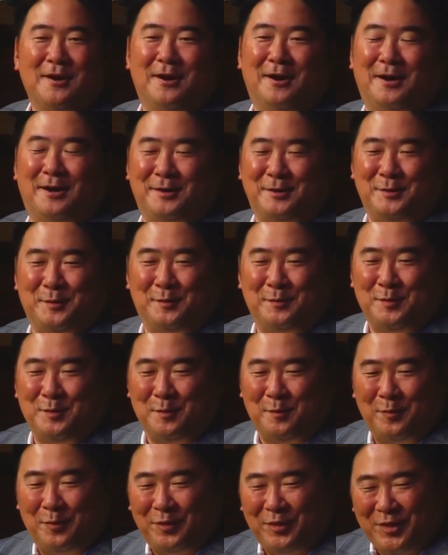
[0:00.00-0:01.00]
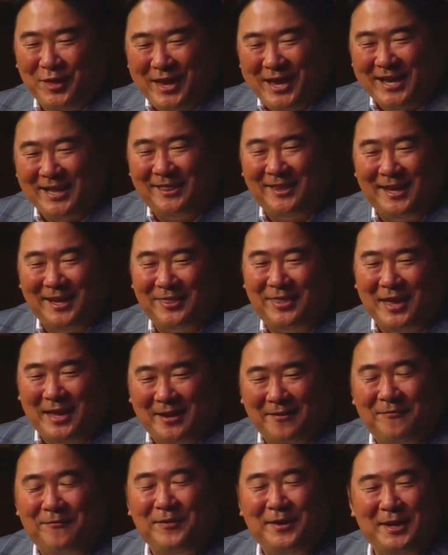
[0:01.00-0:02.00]
Uh, you you think like
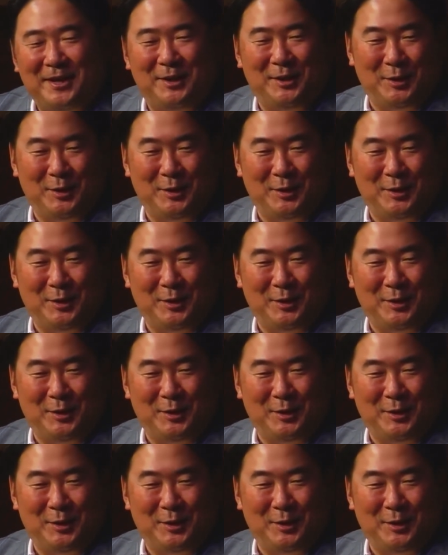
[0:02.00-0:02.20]
that affinity